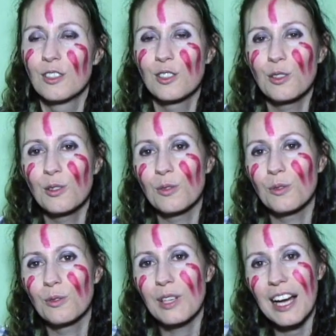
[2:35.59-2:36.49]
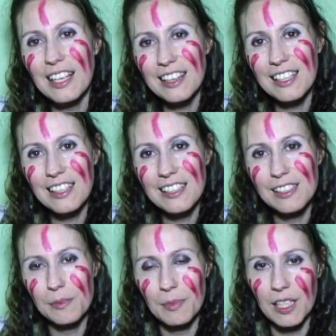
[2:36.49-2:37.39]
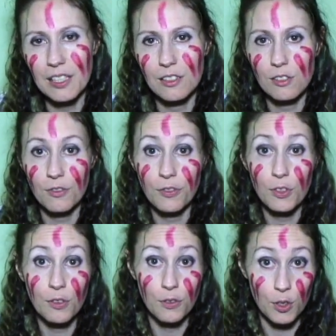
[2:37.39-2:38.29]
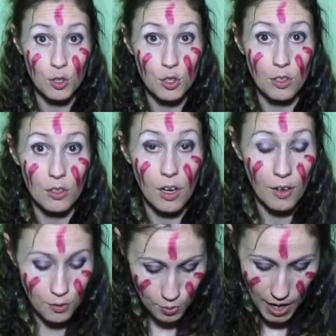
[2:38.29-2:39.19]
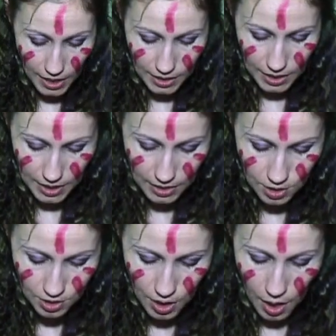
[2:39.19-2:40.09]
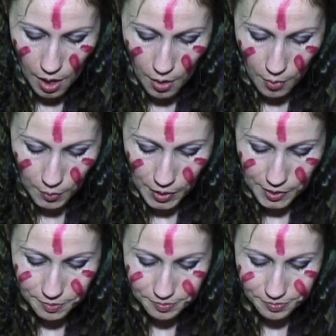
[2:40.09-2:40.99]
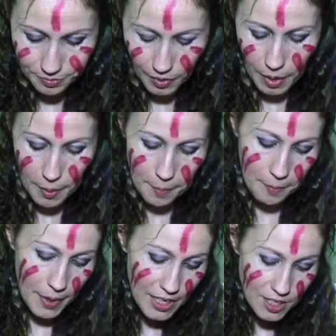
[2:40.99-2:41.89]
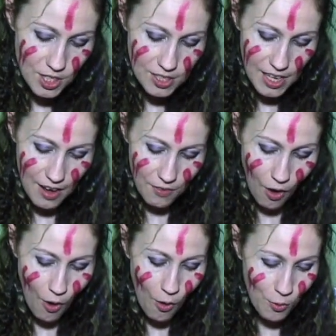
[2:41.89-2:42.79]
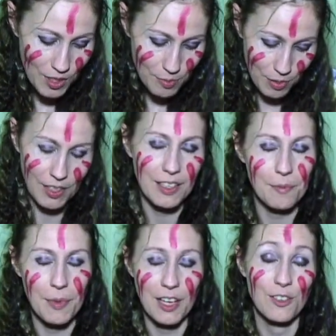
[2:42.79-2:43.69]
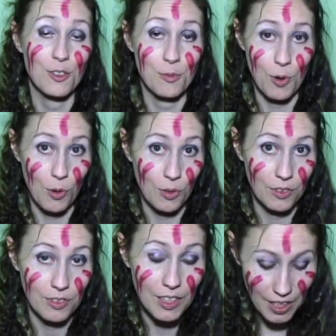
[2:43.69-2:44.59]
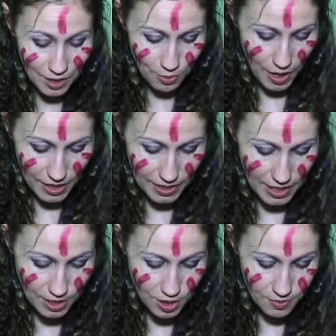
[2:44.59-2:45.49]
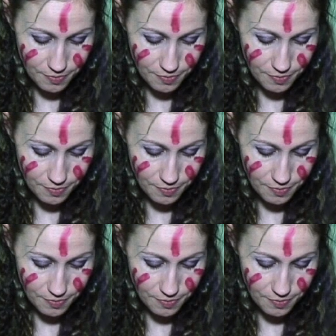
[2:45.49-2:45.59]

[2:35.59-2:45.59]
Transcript: So what I think this means for the future of Dragon Age? Well, mages have always played a major role in Dragon Age